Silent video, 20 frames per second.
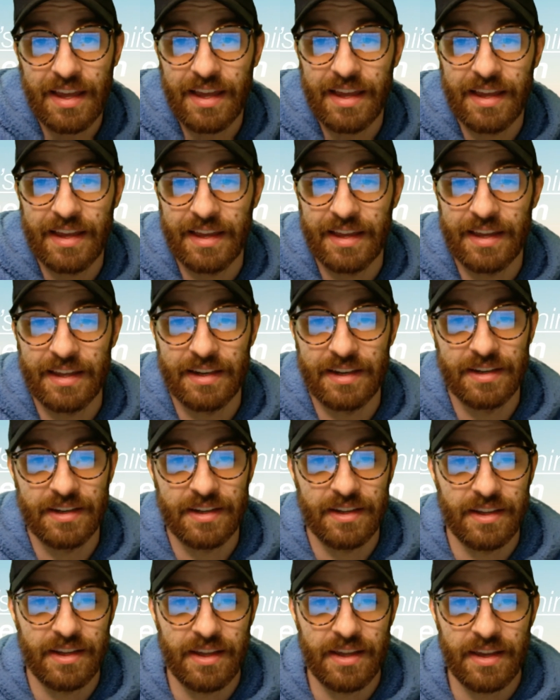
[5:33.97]
and
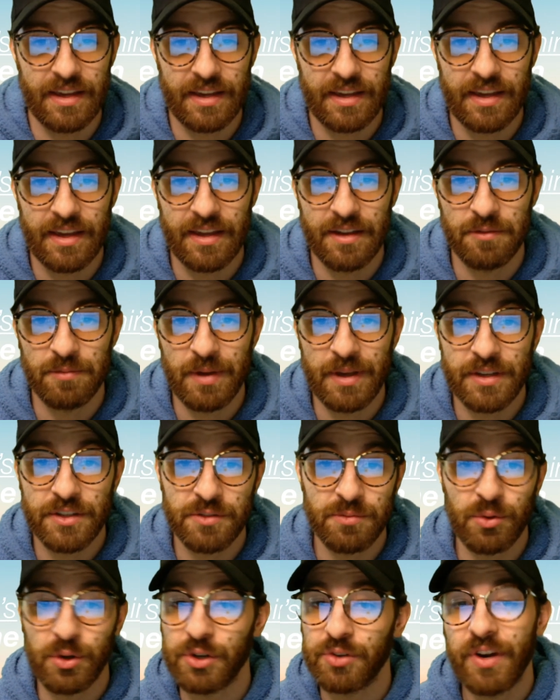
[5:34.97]
it can make us
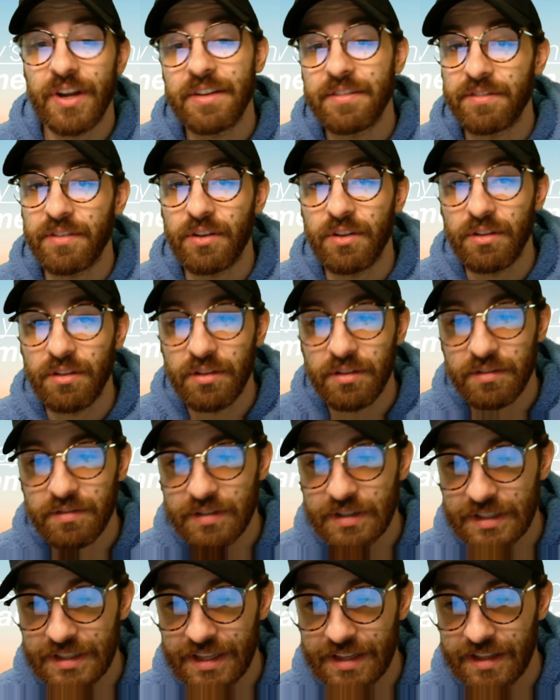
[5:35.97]
more grateful
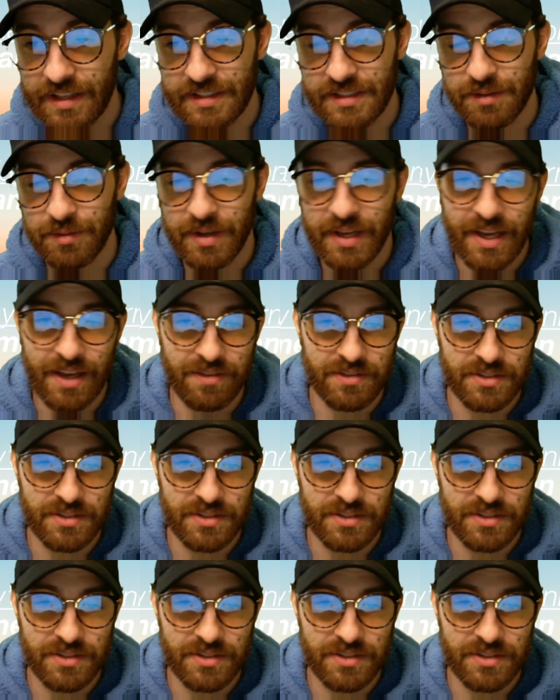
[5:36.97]
for the things that we have.